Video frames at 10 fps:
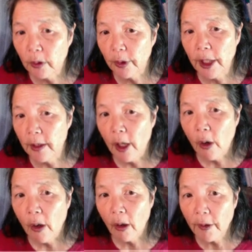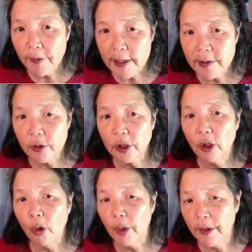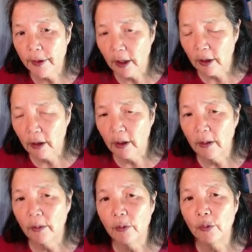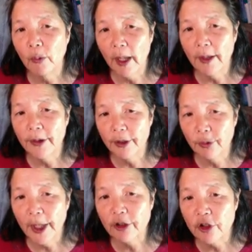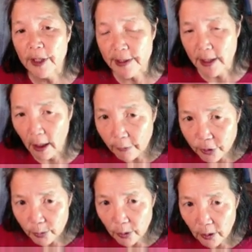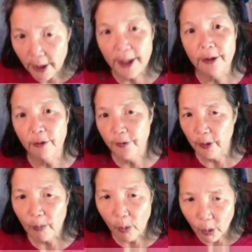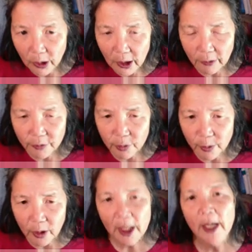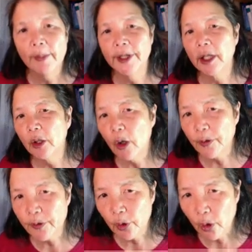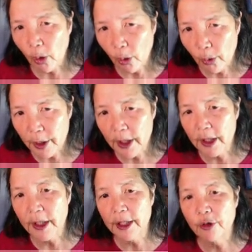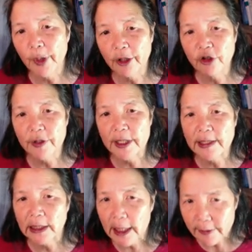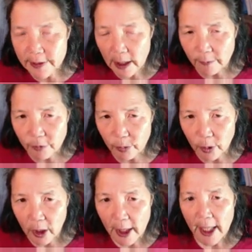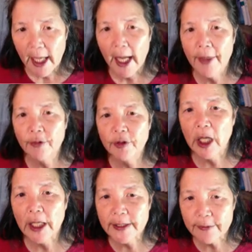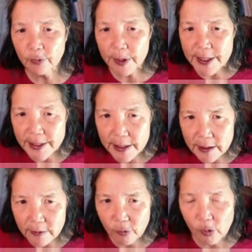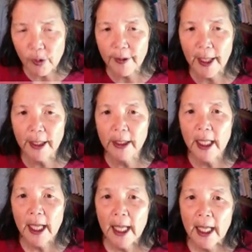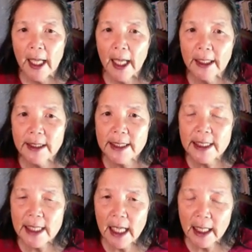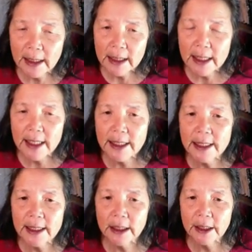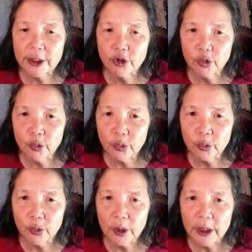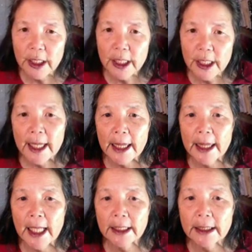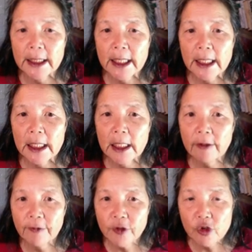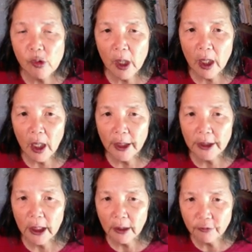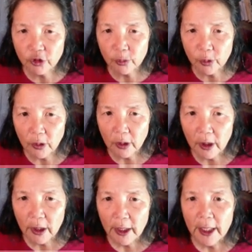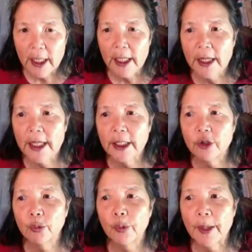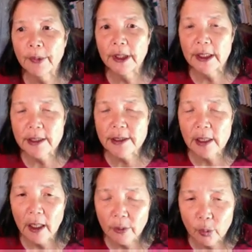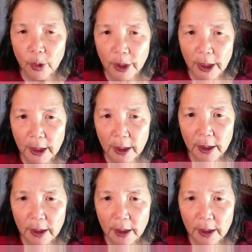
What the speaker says: Okay, all of these could go in the direction that's comfortable and you feel more comfortable, but they could also go in the direction that's less comfortable. And lots of reasons for that, and it's not necessarily true that if you are uncomfortable, then your remedy is not working.